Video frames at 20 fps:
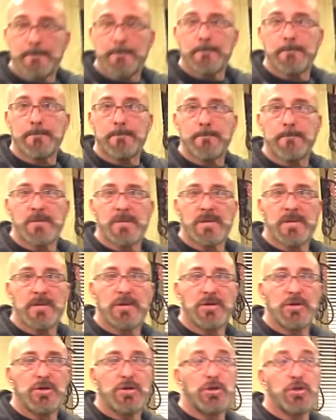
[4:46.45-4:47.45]
or two
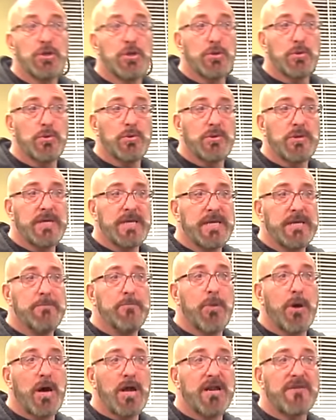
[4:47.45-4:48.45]
owner. Two. He
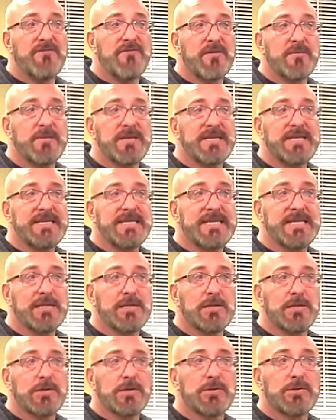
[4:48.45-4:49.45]
bought it from a
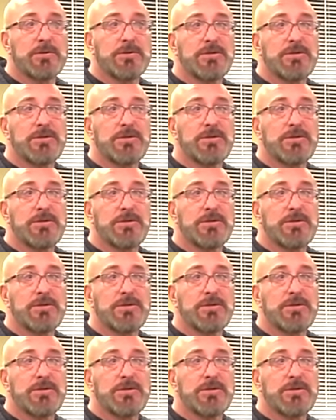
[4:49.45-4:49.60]
dealer